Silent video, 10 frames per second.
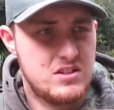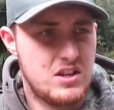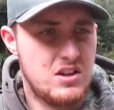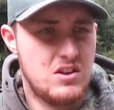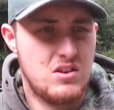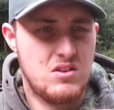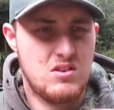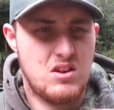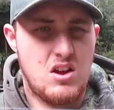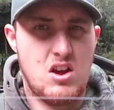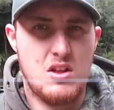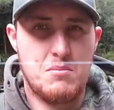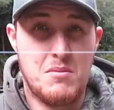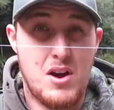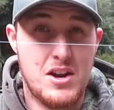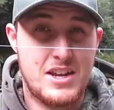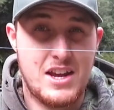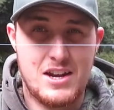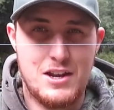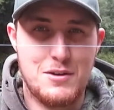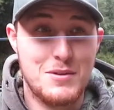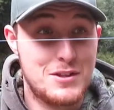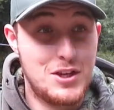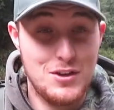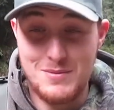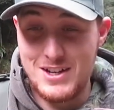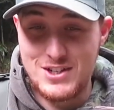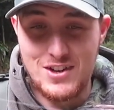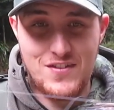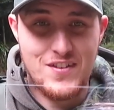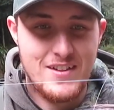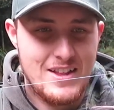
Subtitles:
So, oh, I might have cut a little bit too much off.